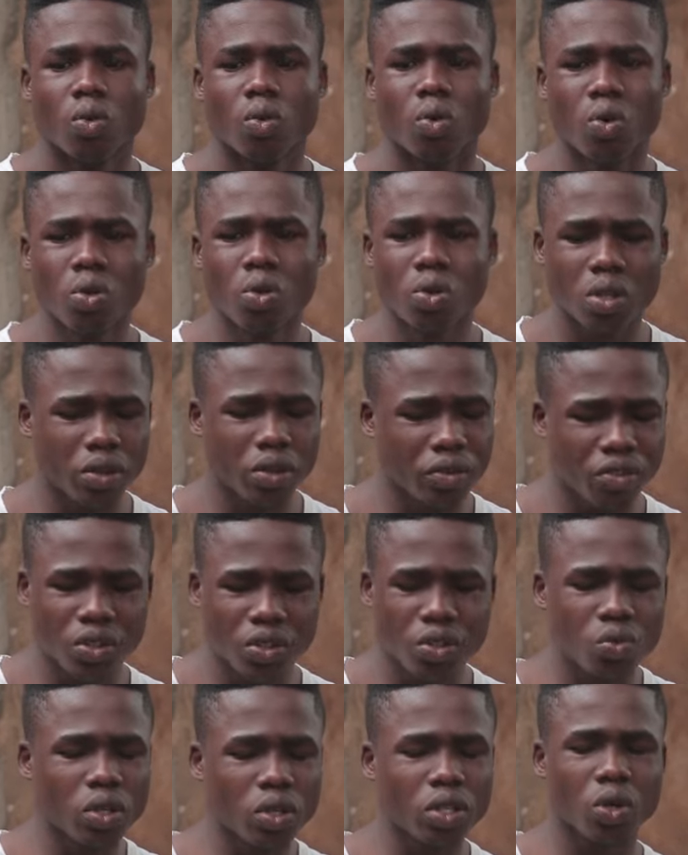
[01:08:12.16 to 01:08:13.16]

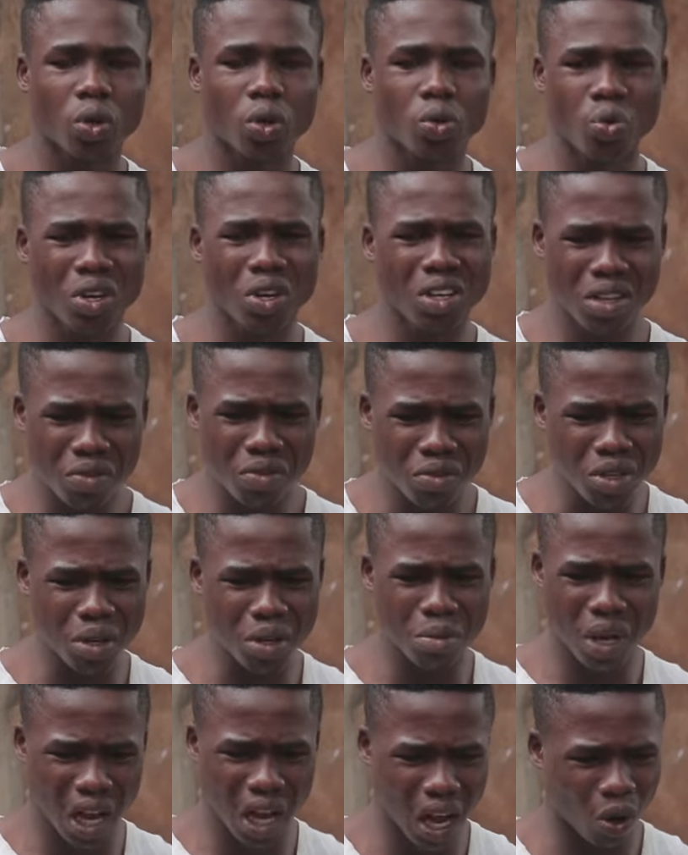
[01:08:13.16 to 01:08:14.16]
Everything we don't know, every
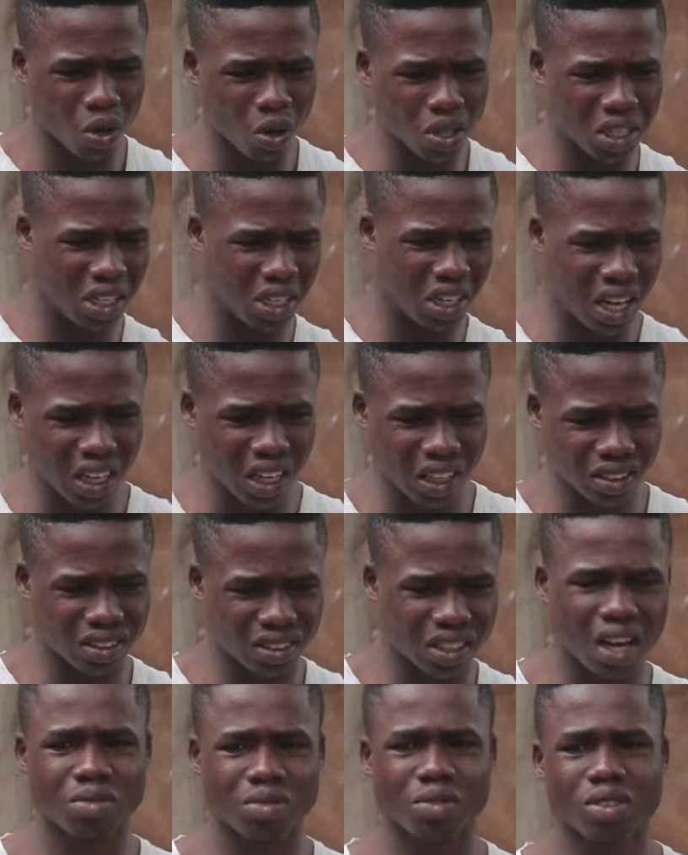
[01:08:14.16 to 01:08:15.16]
day make a con the length
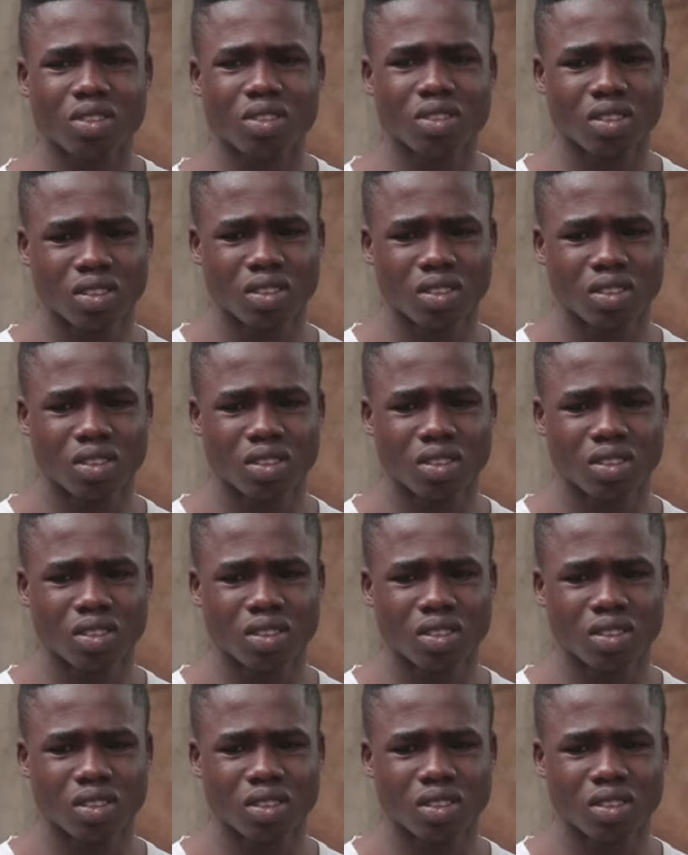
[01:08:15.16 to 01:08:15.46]
draft.